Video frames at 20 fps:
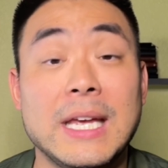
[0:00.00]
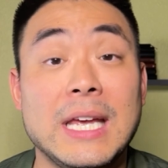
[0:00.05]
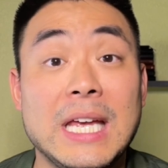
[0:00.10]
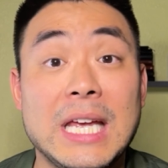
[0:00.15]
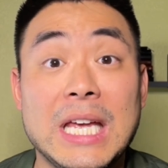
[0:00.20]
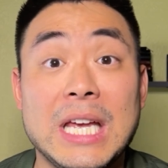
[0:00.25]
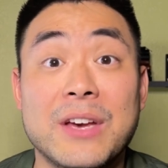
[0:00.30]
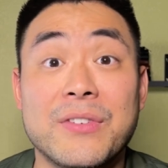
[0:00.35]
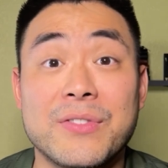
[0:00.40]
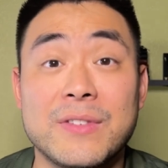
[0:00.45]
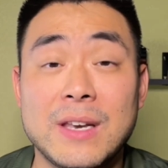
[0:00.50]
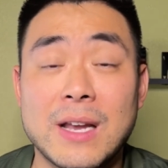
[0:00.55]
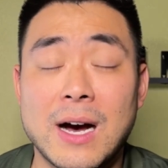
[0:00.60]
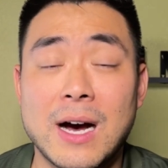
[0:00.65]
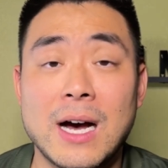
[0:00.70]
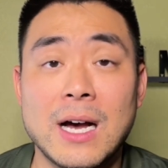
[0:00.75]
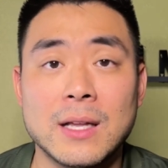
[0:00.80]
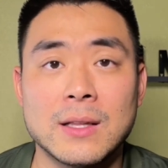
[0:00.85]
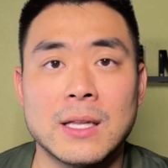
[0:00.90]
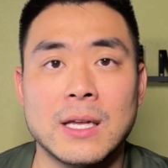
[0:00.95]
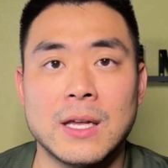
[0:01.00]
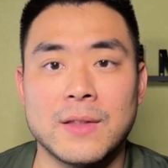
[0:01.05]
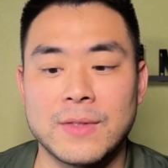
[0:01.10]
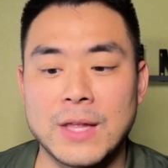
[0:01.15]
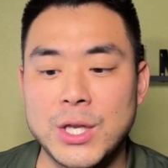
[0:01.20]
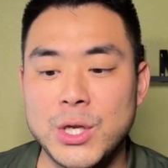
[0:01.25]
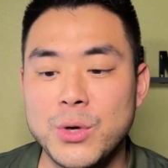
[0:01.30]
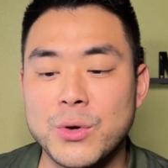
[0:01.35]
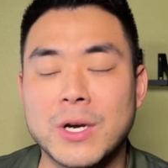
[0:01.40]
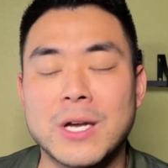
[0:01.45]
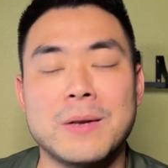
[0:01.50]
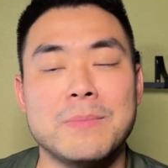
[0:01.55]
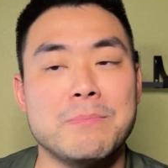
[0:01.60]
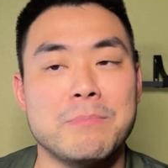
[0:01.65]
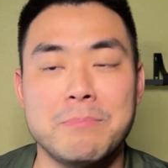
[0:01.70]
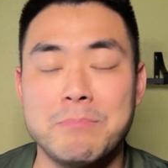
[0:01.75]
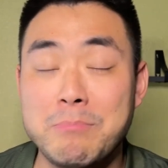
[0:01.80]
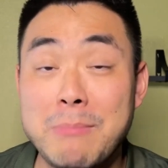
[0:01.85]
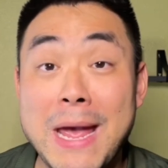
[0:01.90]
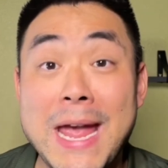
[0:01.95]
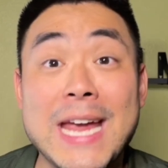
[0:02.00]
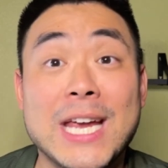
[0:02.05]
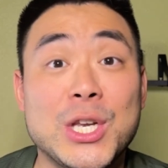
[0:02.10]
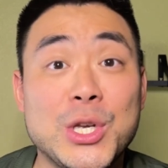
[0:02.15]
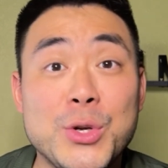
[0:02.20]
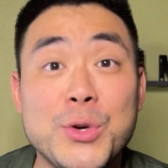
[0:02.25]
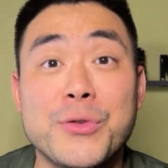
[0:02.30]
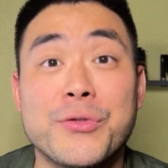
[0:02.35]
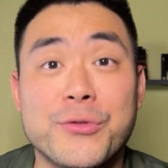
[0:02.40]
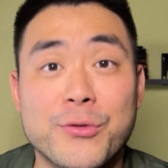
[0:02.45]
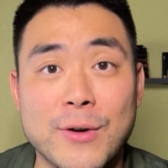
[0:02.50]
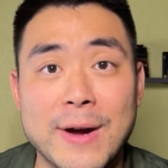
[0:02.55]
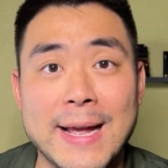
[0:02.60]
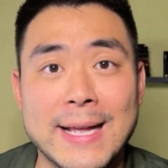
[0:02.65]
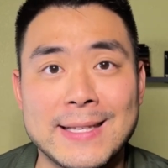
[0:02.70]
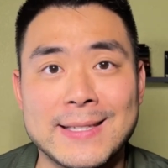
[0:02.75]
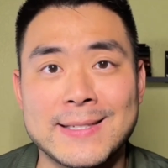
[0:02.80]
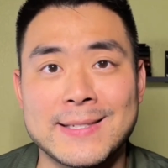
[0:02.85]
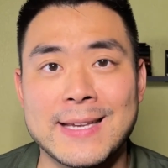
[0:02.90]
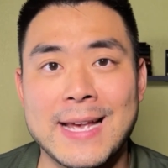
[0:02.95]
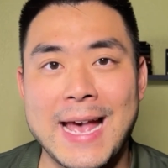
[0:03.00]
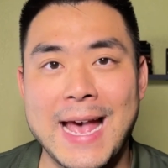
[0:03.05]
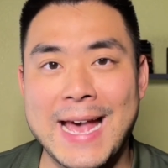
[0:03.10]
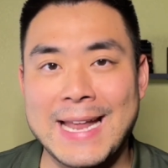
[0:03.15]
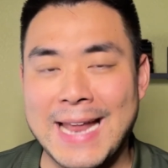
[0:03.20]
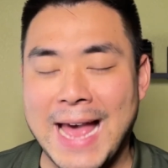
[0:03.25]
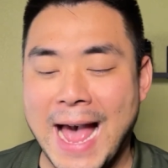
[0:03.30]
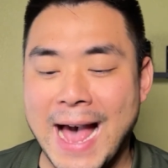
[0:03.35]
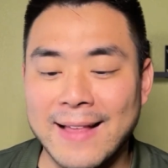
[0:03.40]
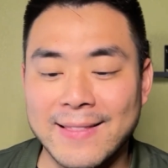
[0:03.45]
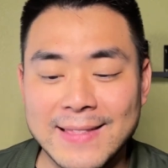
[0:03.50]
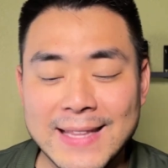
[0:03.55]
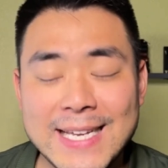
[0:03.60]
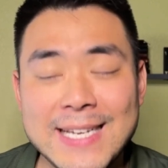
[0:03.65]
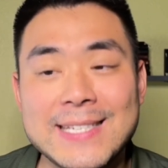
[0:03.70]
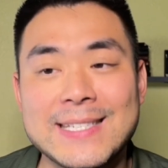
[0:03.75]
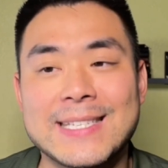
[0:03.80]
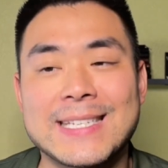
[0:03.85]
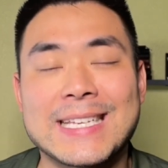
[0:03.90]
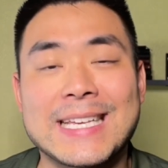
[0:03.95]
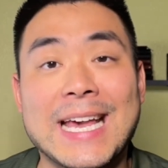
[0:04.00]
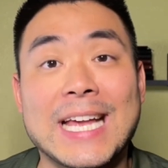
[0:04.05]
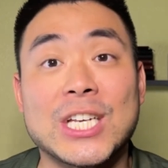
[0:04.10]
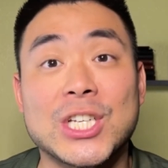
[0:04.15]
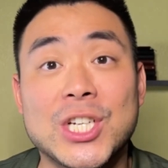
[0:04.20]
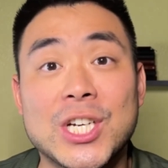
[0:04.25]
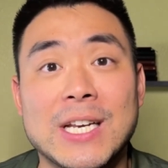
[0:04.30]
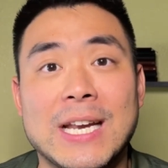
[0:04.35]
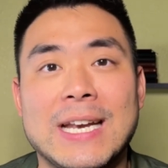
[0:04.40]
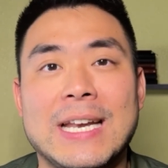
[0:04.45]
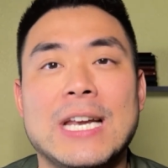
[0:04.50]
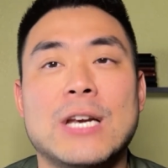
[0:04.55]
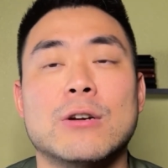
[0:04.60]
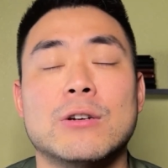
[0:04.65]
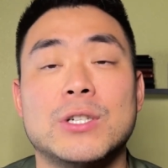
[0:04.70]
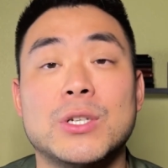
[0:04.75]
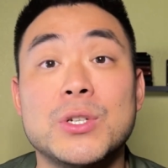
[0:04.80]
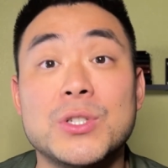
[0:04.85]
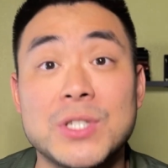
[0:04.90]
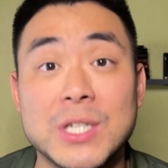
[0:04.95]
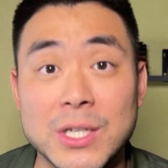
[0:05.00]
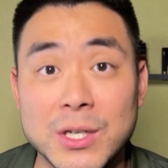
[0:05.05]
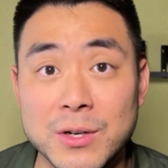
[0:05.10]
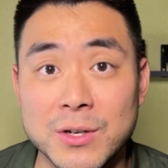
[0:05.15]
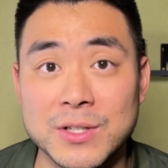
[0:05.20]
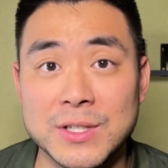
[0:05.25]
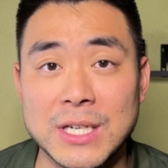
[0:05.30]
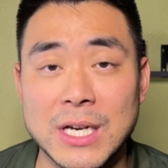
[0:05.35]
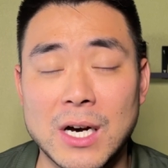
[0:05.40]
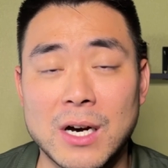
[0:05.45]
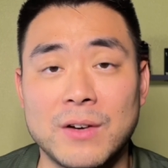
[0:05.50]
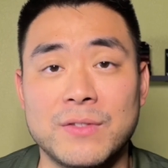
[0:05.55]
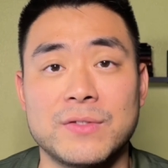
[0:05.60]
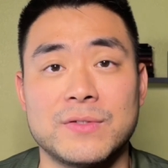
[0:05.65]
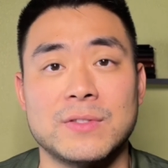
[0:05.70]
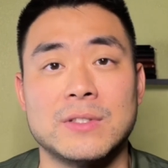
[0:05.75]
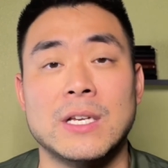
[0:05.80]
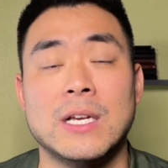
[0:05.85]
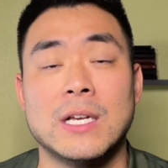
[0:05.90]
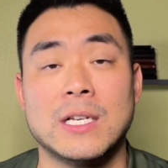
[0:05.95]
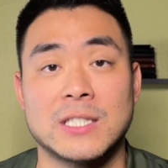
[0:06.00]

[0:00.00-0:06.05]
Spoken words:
If not, then you can make new friends and at least get good at introducing yourself,